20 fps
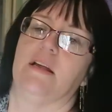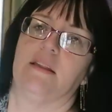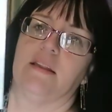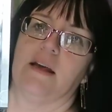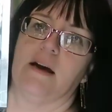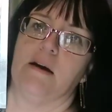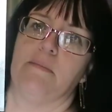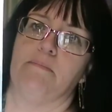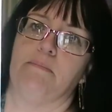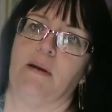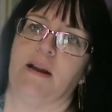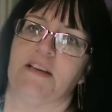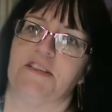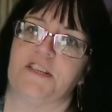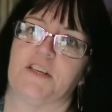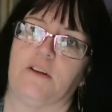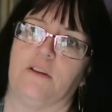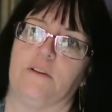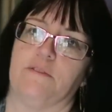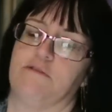they're uh,
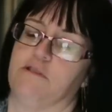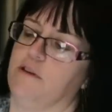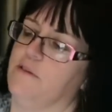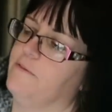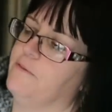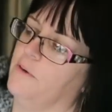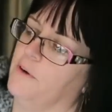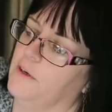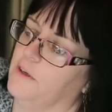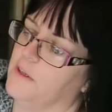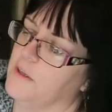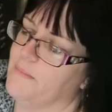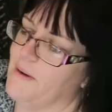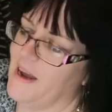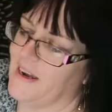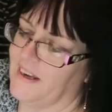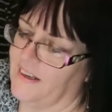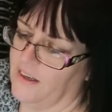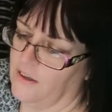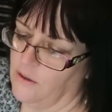plastic on the front, foil on the
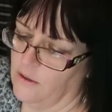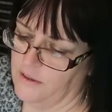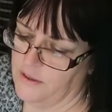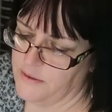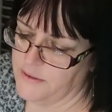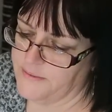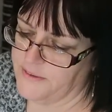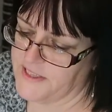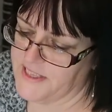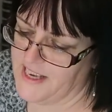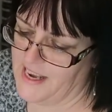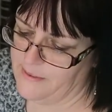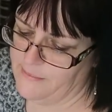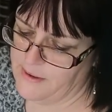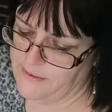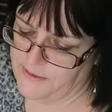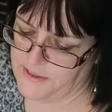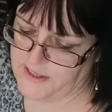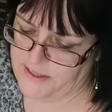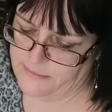back, and I got those for Tammy
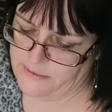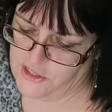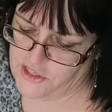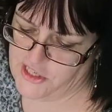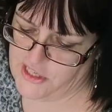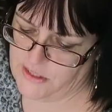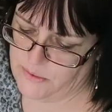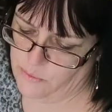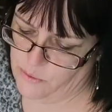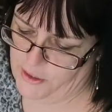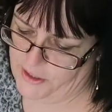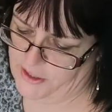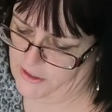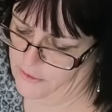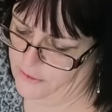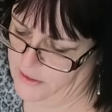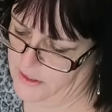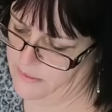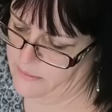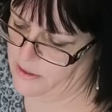for something she's working
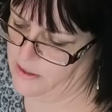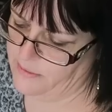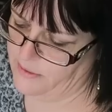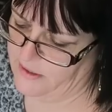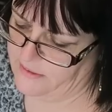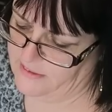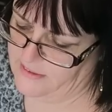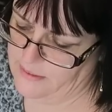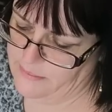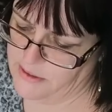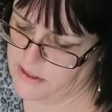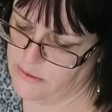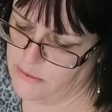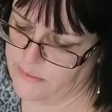on at the moment. I think they'll be